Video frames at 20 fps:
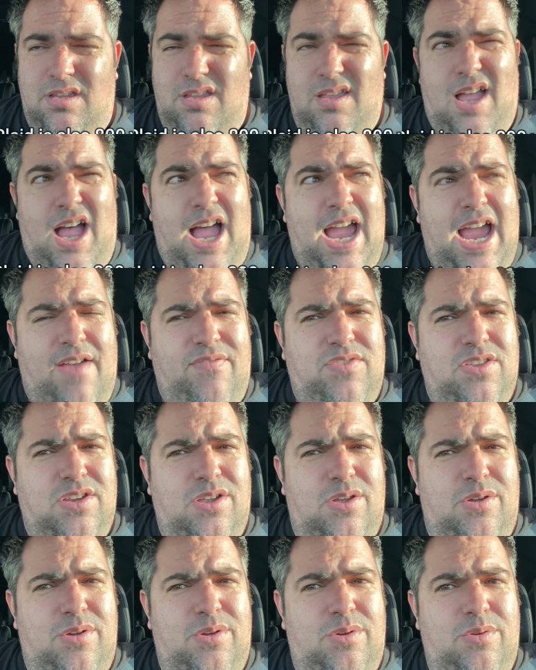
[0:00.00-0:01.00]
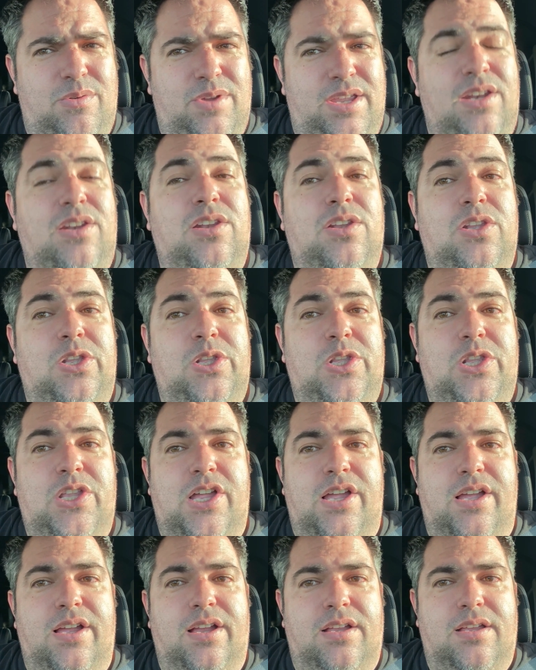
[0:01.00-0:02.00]
I have to go and
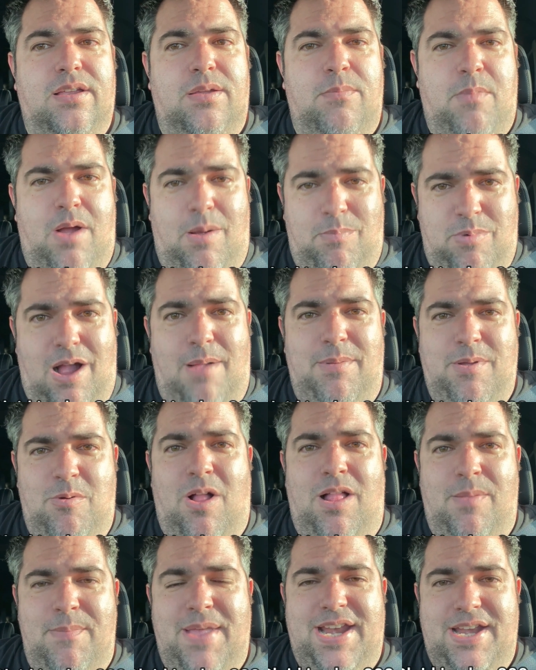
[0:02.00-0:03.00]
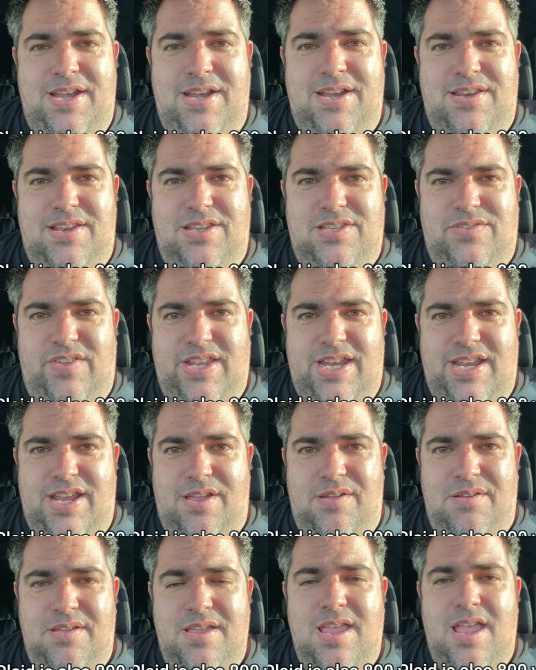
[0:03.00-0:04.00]
look. Probably while I'm editing this
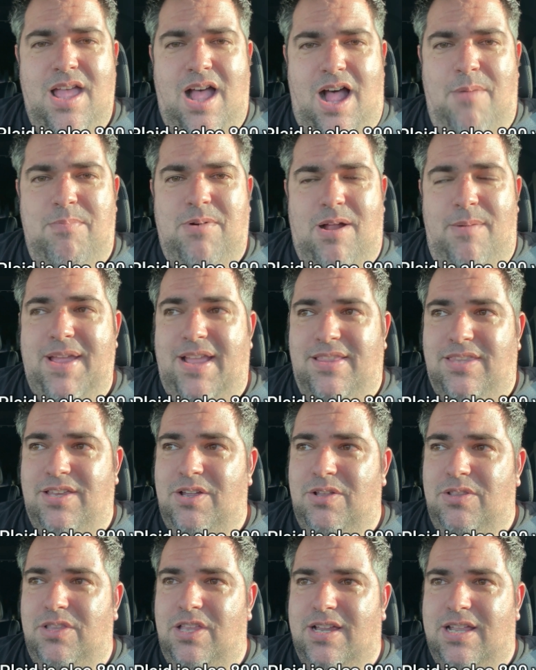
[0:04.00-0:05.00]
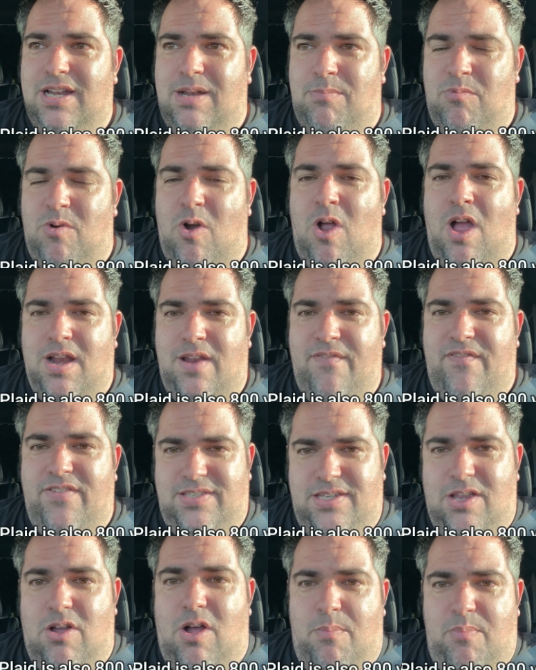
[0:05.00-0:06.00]
video, I'll probably have to go look, and I'm wrong. And if
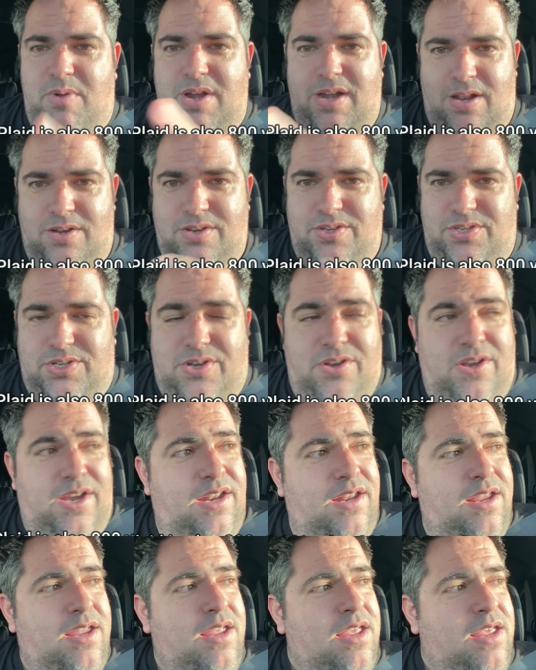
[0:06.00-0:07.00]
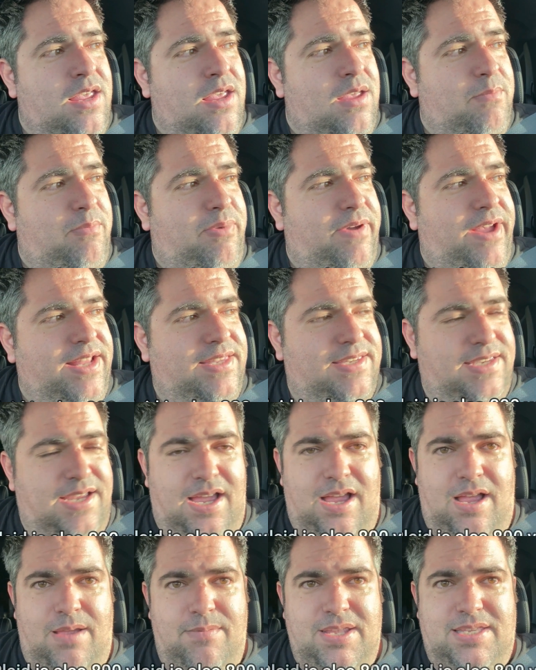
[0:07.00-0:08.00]
so, I'll put it on the screen. But
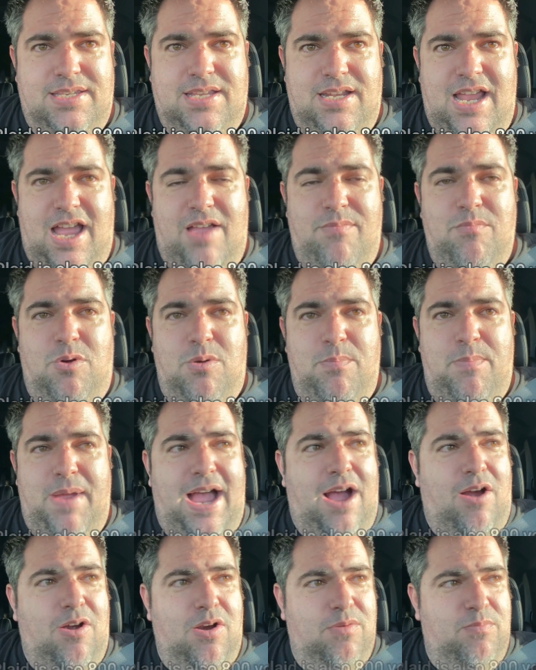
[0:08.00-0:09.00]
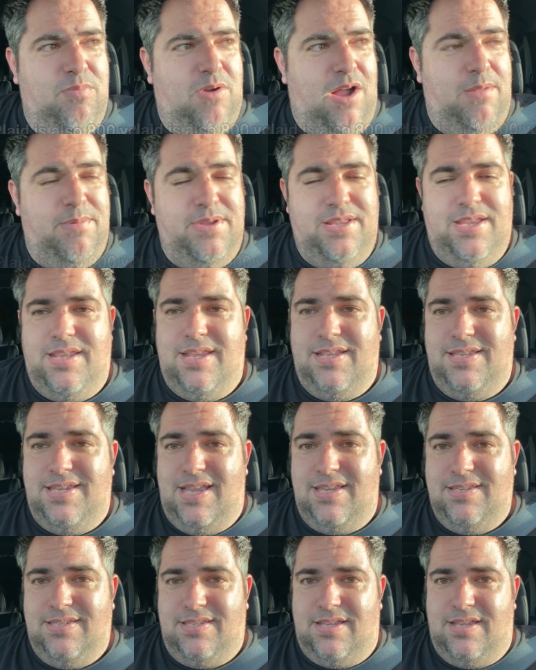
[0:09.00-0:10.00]
it's going to have more power probably than the
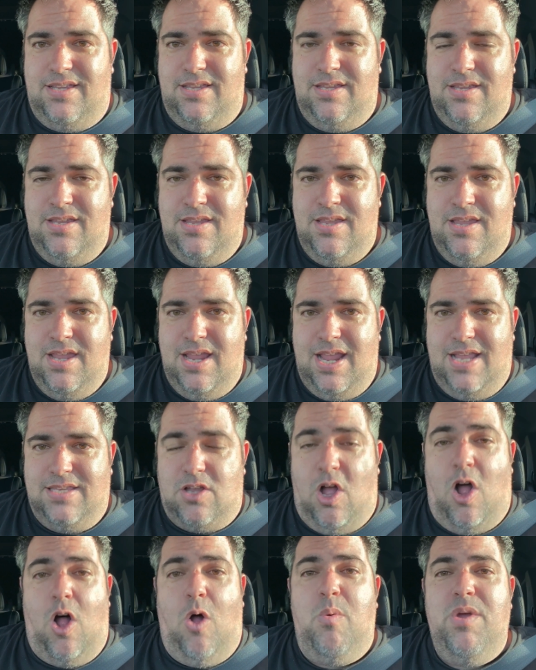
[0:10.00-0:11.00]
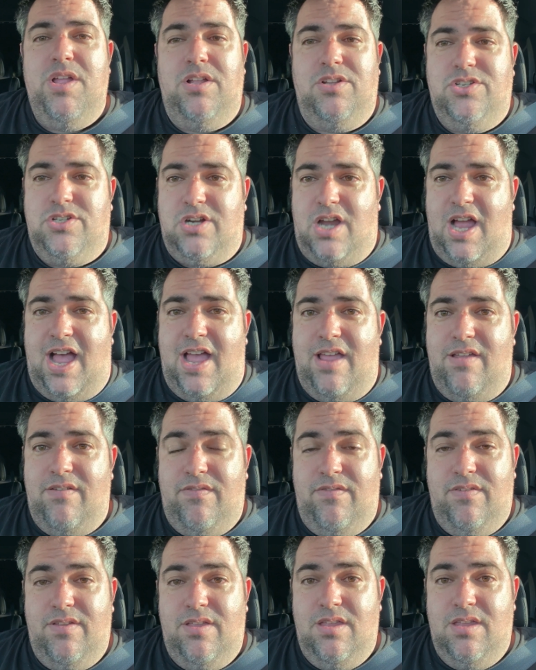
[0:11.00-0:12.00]
Tesla. It's all-wheel drive,
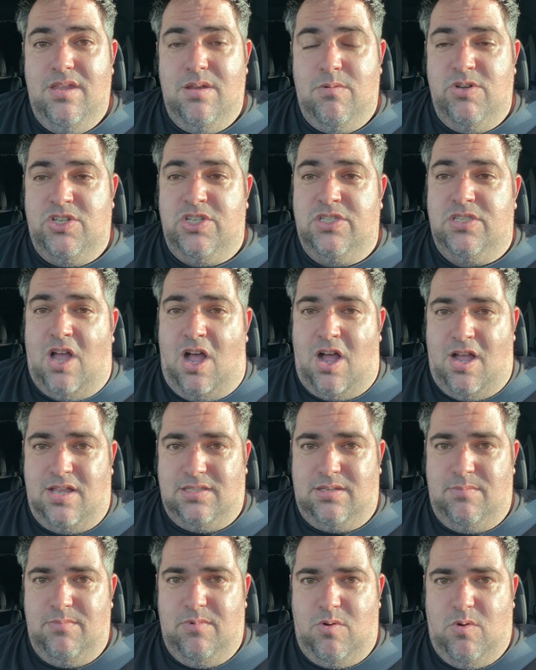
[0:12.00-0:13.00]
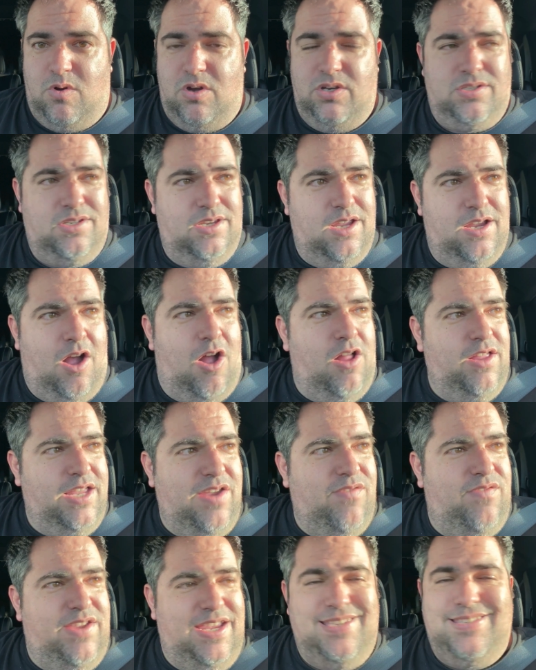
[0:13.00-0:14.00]
which is awesome. Of course, all
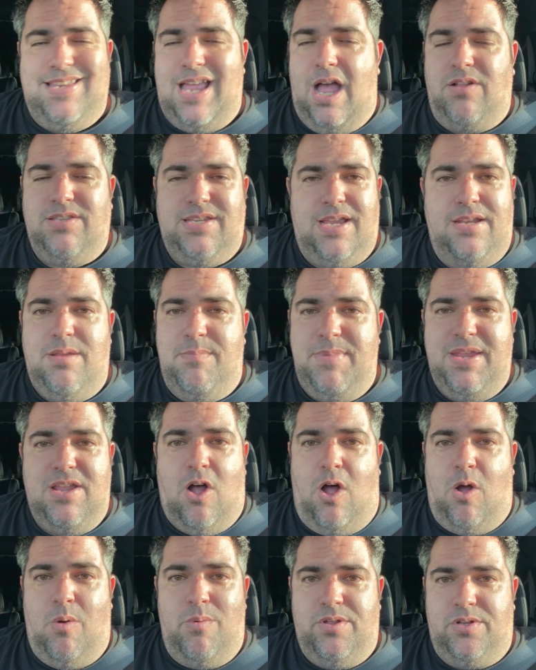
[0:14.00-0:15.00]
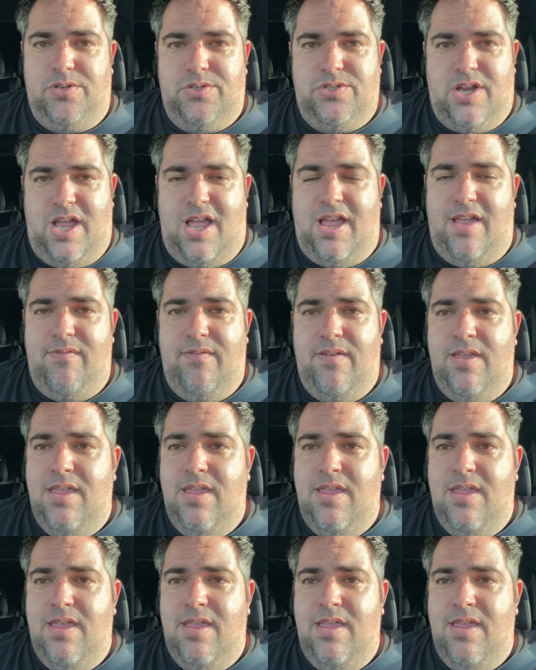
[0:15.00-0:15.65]
EVs now tend to be all-wheel drive.